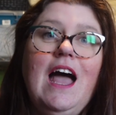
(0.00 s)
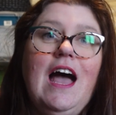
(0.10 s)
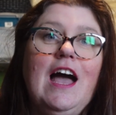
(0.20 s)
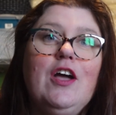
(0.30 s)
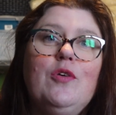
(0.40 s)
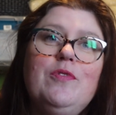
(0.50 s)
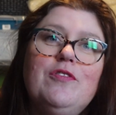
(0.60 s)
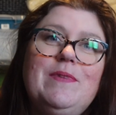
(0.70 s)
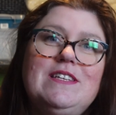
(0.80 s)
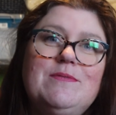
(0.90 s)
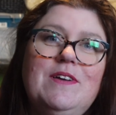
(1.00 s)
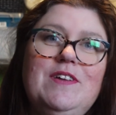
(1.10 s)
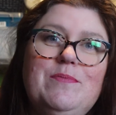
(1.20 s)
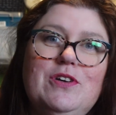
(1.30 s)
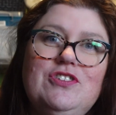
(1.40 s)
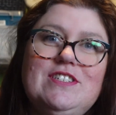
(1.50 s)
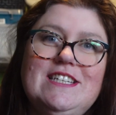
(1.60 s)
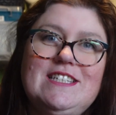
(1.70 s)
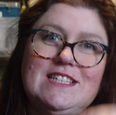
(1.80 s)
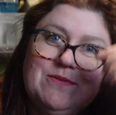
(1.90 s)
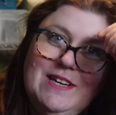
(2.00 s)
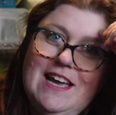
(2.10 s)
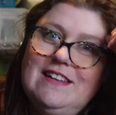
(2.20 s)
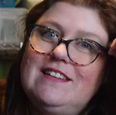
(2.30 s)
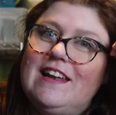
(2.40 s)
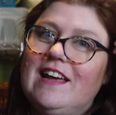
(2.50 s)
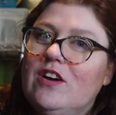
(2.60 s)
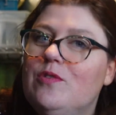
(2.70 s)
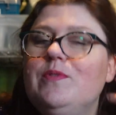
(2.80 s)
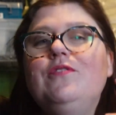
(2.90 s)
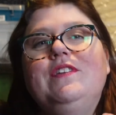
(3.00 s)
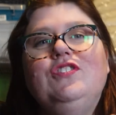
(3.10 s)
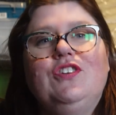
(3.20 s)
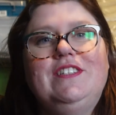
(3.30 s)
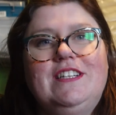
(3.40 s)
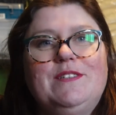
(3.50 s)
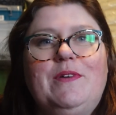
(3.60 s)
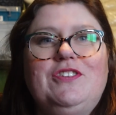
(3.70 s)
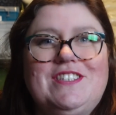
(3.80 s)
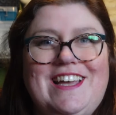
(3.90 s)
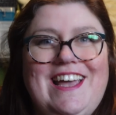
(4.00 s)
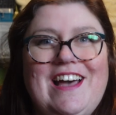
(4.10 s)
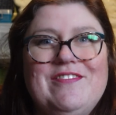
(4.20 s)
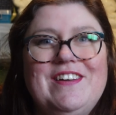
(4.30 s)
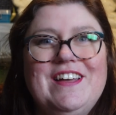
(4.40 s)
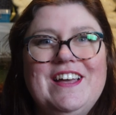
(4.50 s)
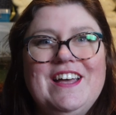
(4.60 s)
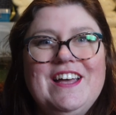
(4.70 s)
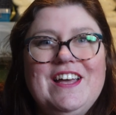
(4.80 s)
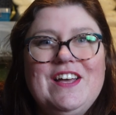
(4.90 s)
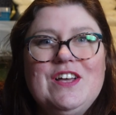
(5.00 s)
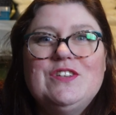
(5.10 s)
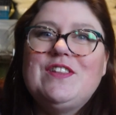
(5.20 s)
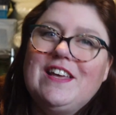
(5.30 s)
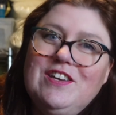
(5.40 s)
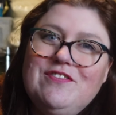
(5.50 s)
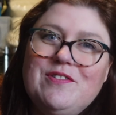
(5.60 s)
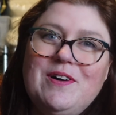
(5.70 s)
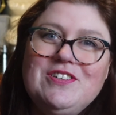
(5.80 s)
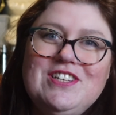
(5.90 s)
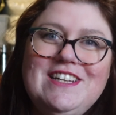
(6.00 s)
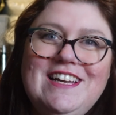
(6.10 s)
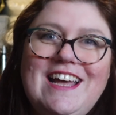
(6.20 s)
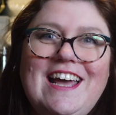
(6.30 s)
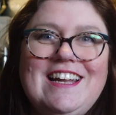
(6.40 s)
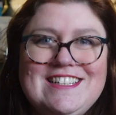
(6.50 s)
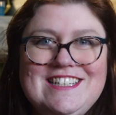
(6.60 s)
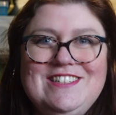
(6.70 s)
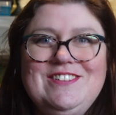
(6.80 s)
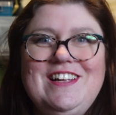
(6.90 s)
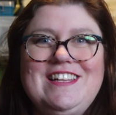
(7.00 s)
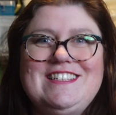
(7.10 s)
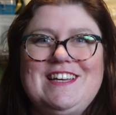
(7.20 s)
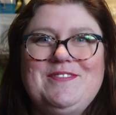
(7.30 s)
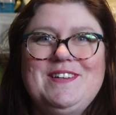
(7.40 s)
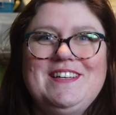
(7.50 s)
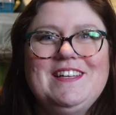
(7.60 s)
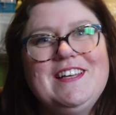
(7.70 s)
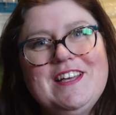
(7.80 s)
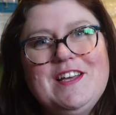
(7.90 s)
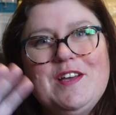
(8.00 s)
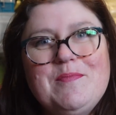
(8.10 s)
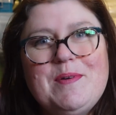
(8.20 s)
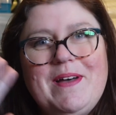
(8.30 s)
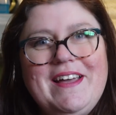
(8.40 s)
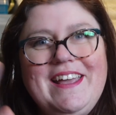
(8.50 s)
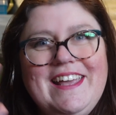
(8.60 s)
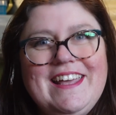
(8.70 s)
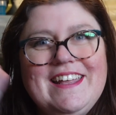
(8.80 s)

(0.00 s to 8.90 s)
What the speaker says: I hope you've made some lovely purchases this weekend and I hope you've enjoyed it as much as I have. Thank you for watching and I'll see you another time. Bye bye.